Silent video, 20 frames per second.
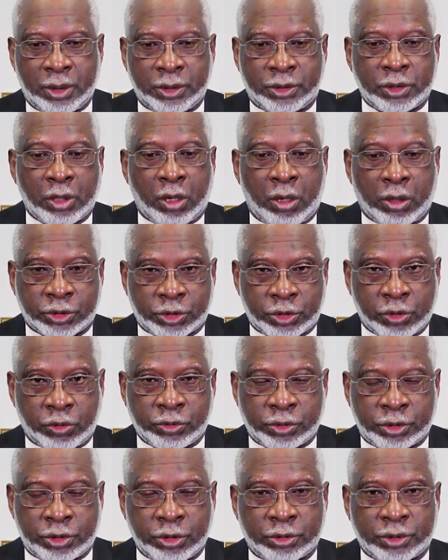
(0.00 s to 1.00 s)
he
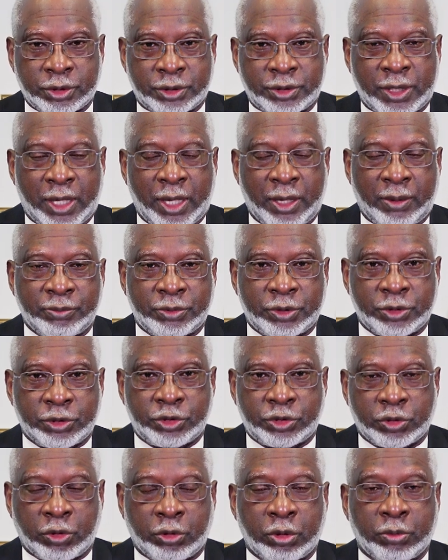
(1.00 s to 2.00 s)
also took the time to
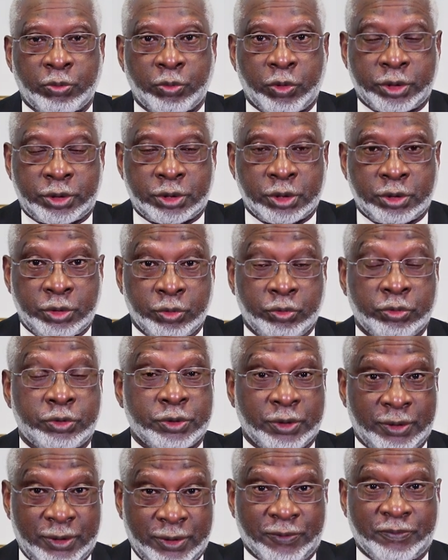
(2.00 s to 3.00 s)
show them what to do
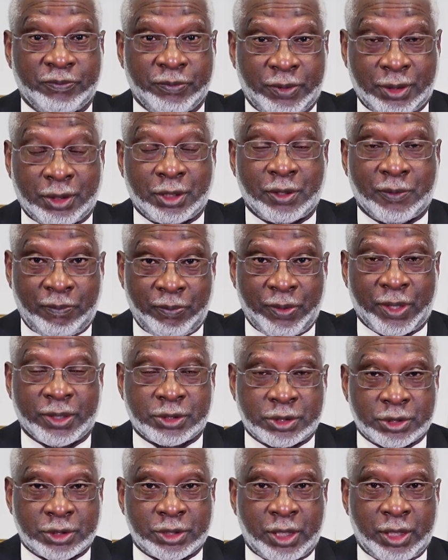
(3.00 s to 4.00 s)
to give me the
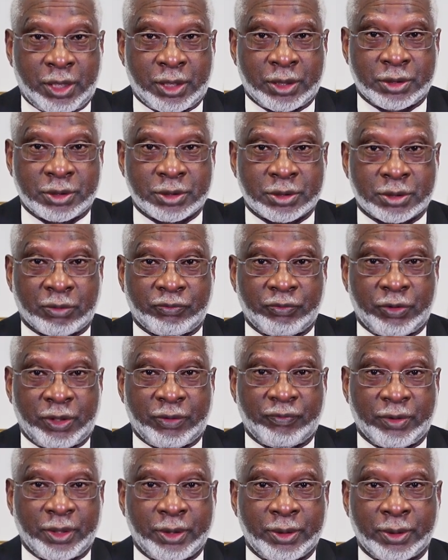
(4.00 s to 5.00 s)
best chance of
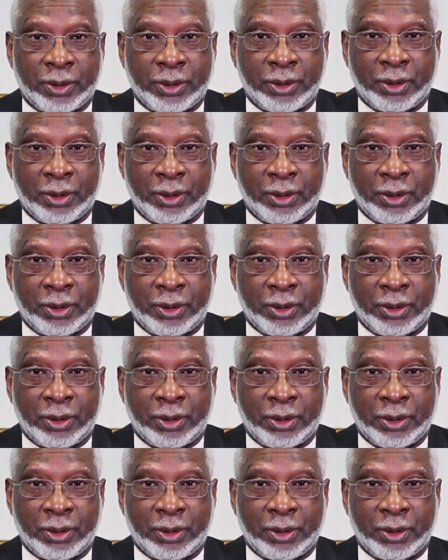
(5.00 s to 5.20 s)
living.